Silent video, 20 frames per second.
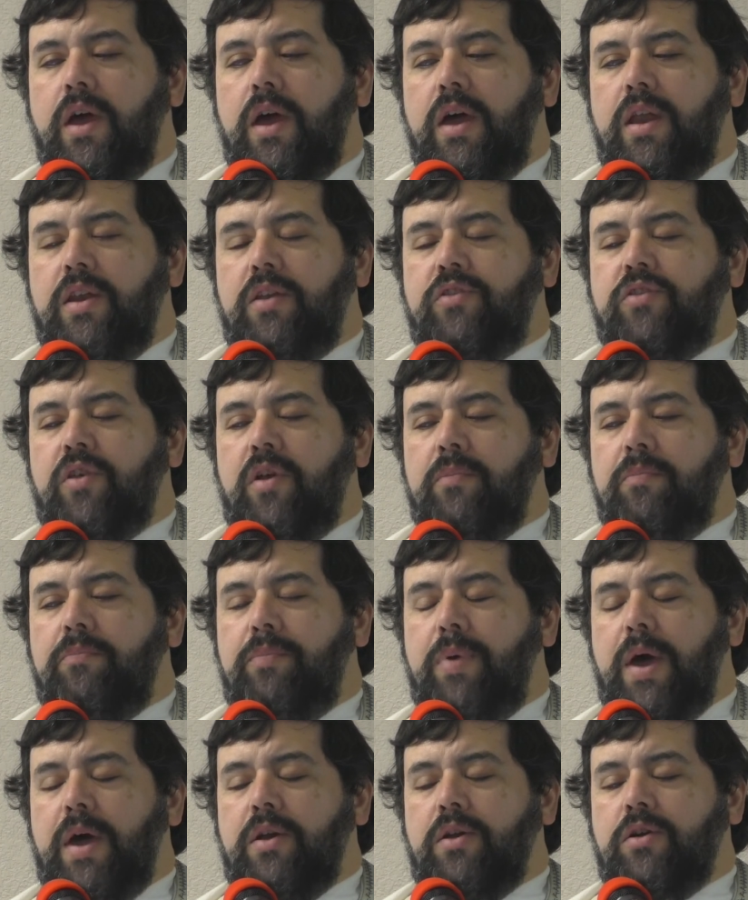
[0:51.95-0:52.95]
and it's
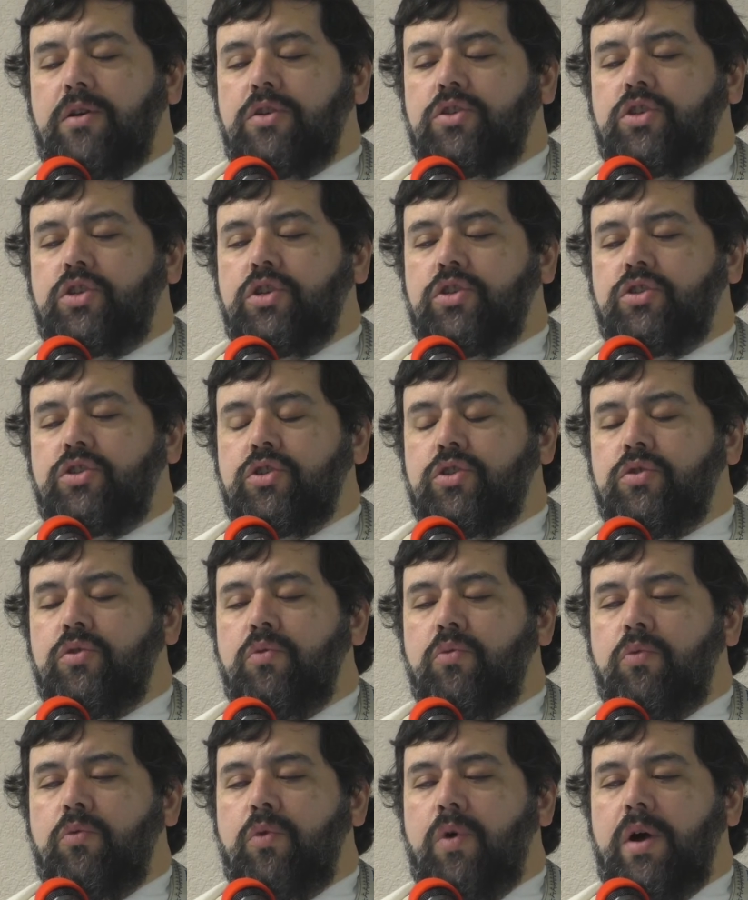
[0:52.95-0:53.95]
better to do
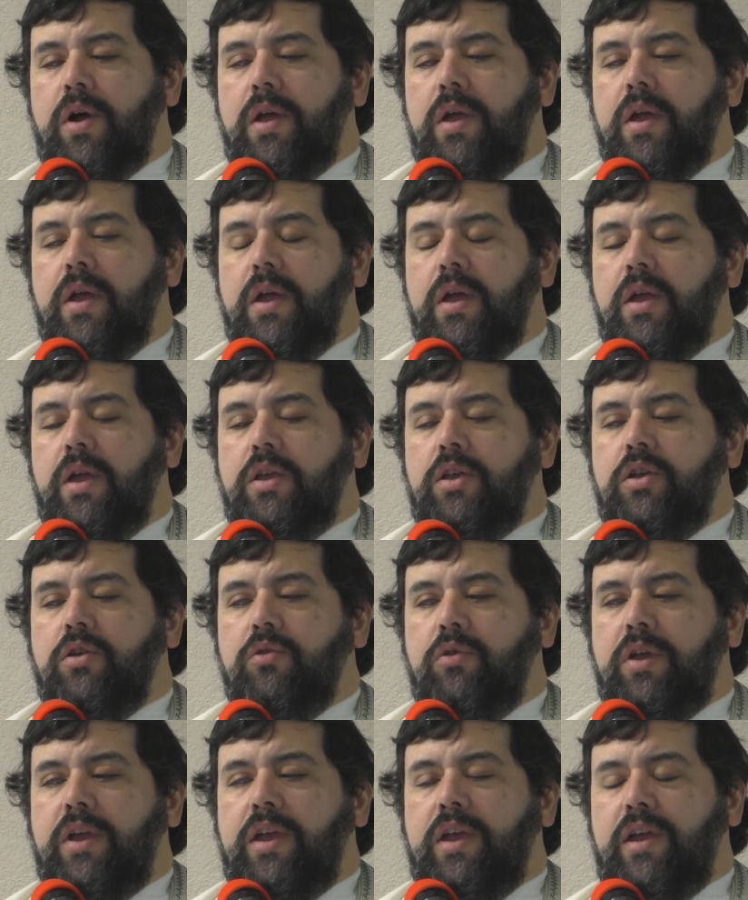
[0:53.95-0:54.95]
what you
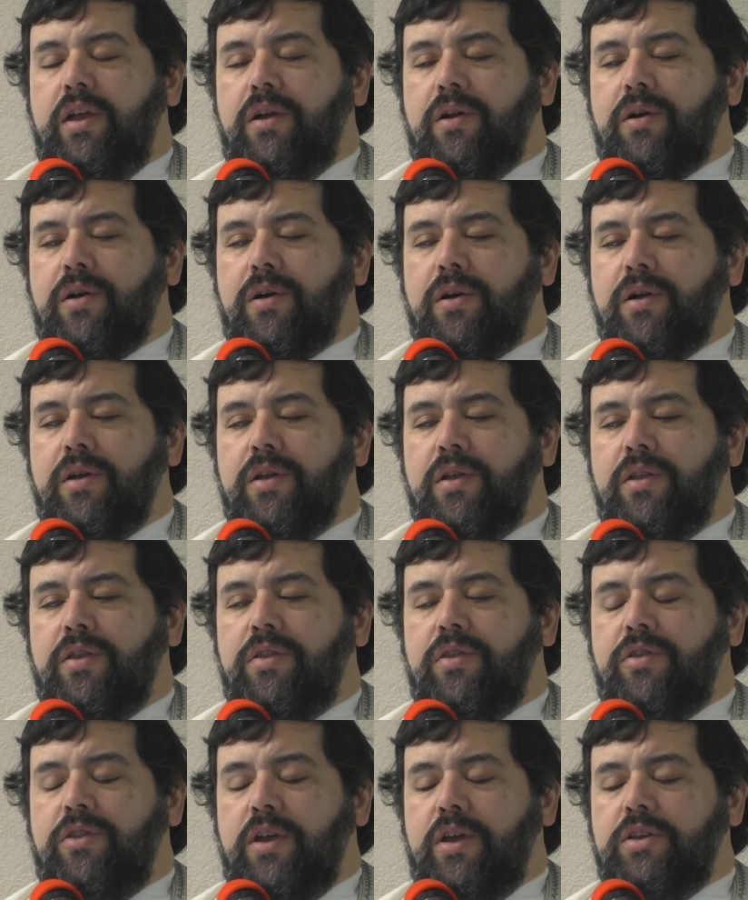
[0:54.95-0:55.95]
hear
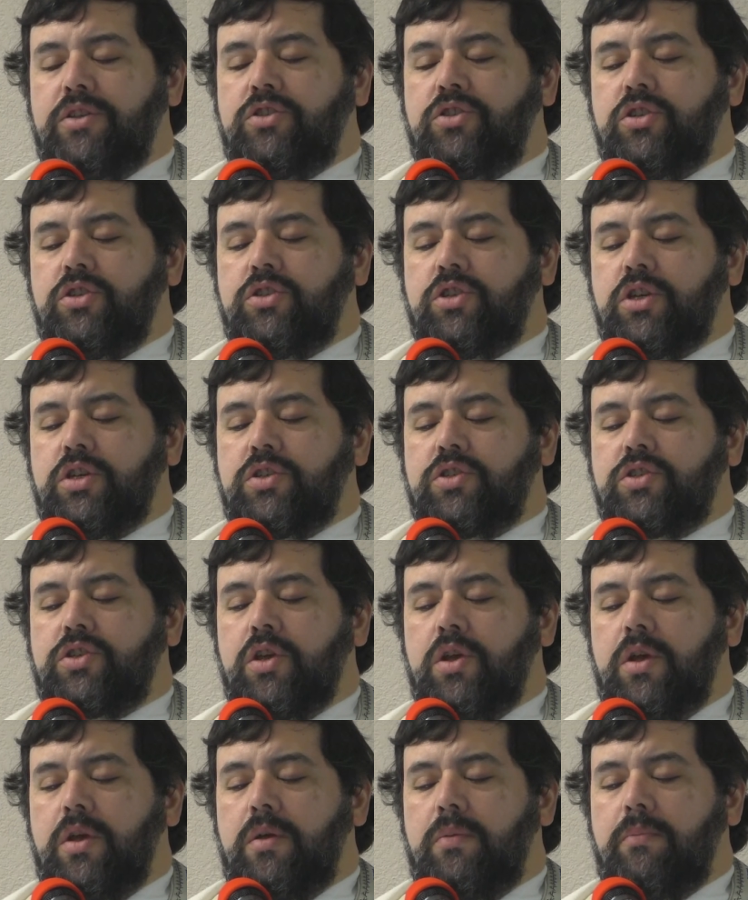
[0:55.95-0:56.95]
than to just
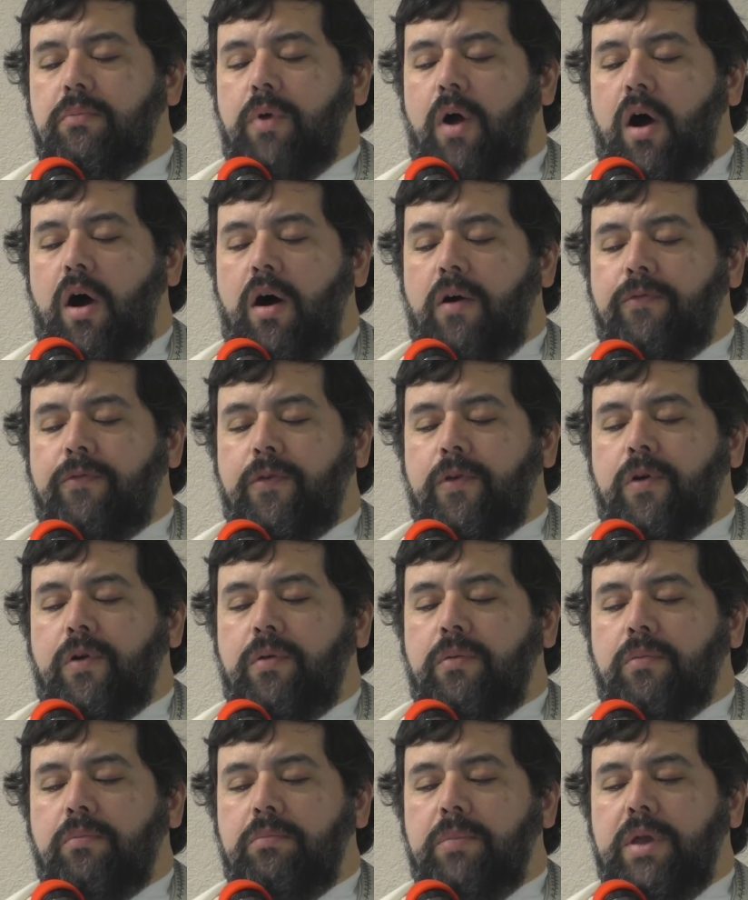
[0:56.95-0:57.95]

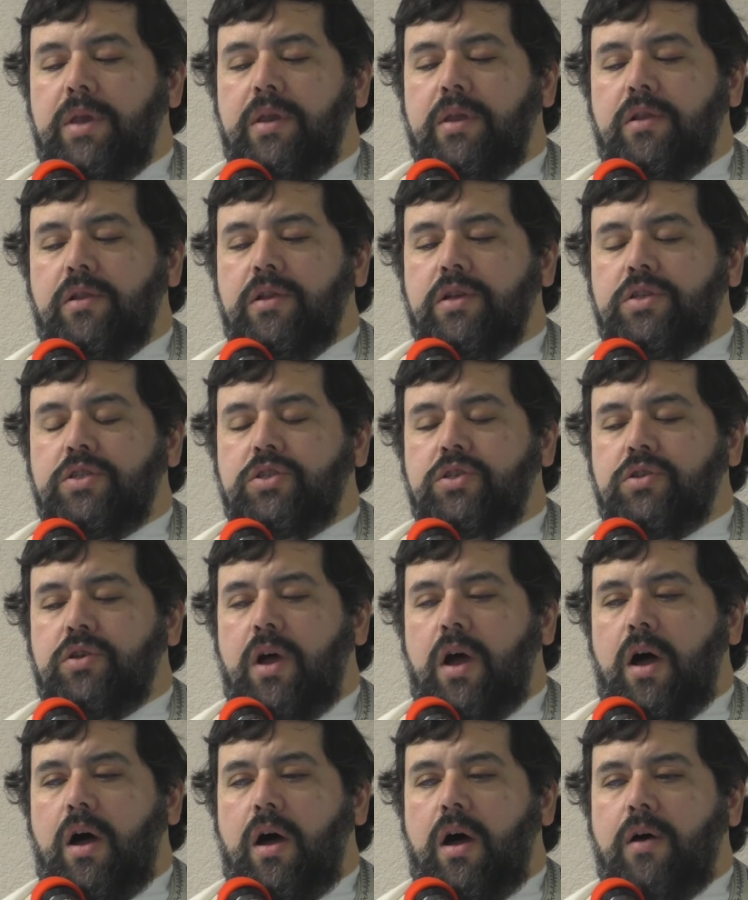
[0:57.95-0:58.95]
offer meaningless
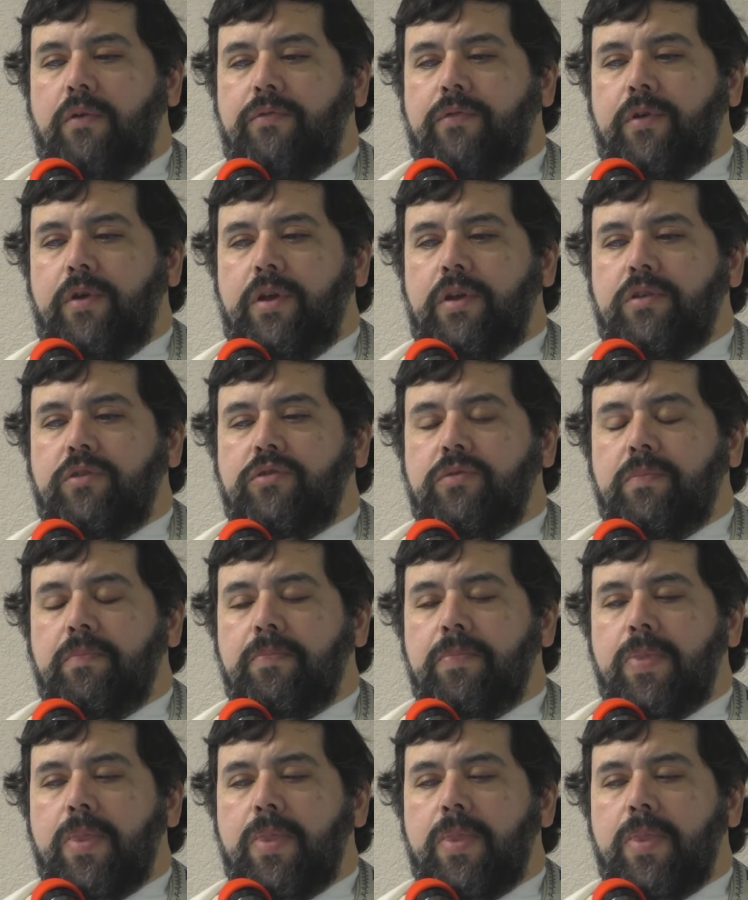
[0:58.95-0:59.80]
uh, offerings.